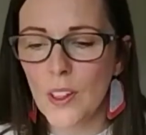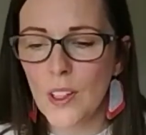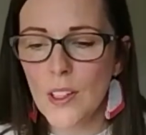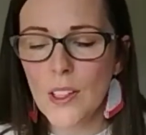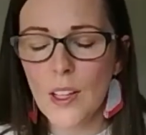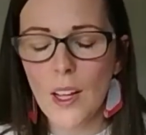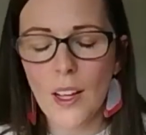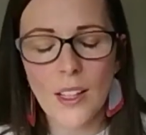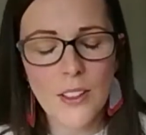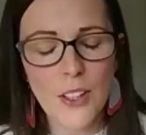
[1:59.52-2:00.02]

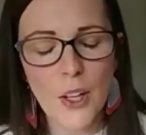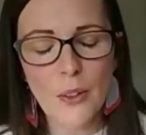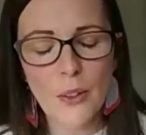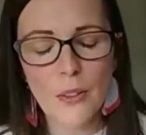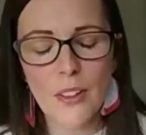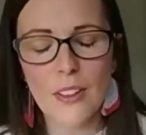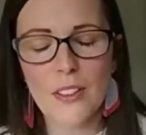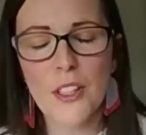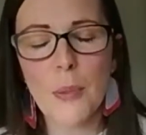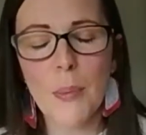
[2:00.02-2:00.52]

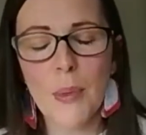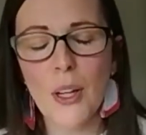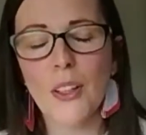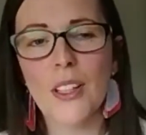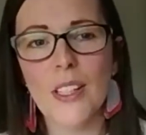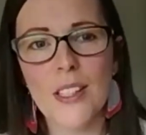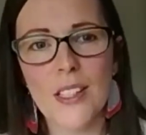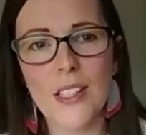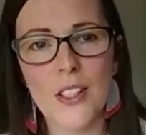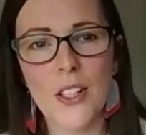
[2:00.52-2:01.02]
to be
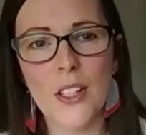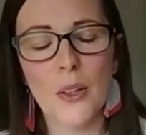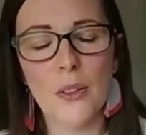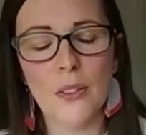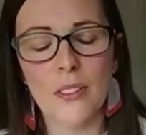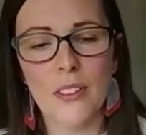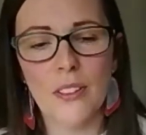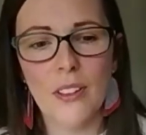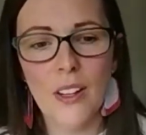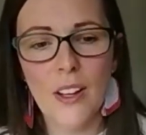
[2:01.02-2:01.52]
honest,
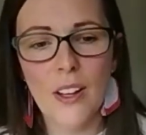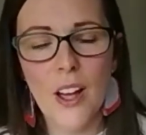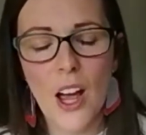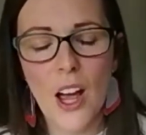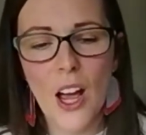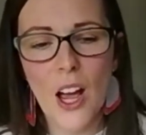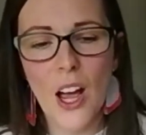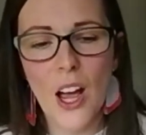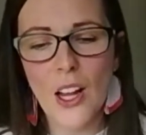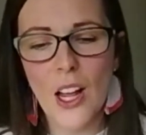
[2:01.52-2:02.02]

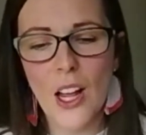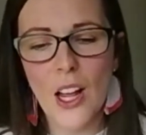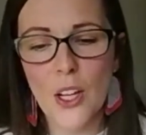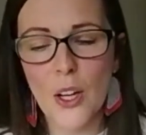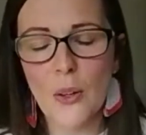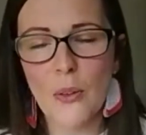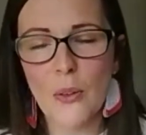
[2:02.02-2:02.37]
I don't